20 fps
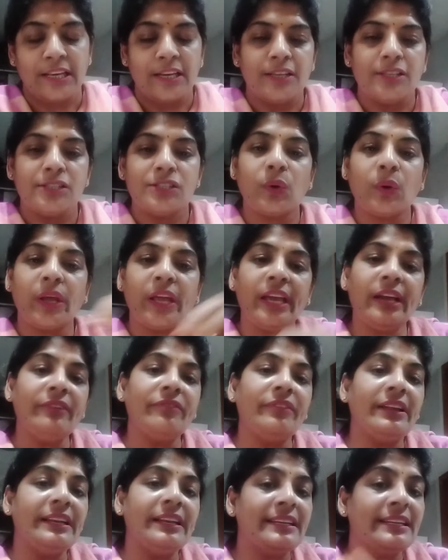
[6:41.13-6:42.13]
So here
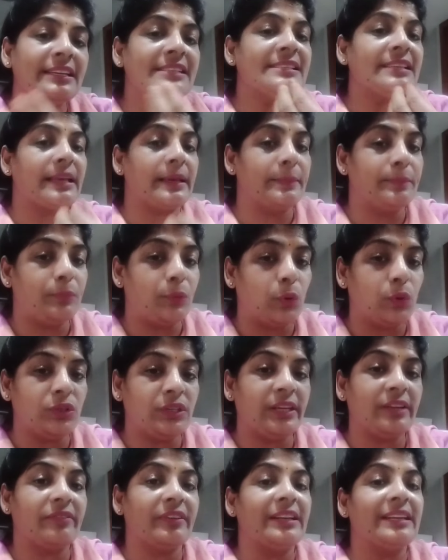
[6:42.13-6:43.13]
when it is
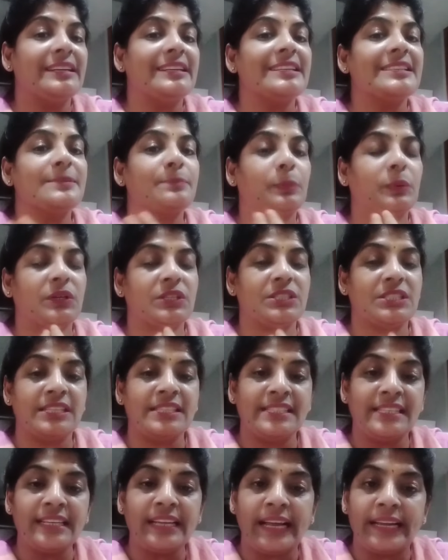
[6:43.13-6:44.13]
importing, when it is
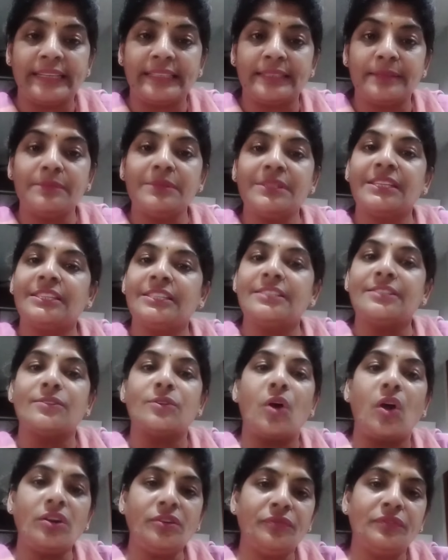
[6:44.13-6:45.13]
purchasing items, it is
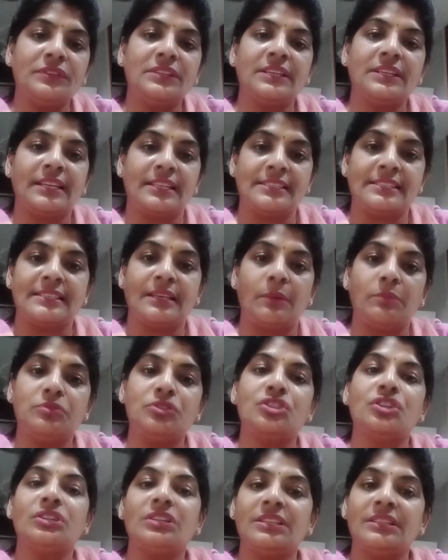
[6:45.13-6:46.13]
not for the
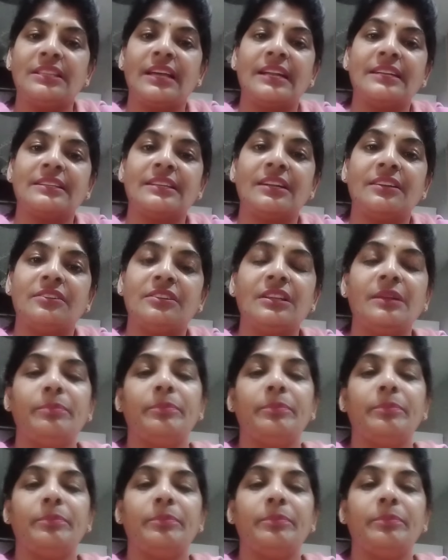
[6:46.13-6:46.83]
consumption in that country,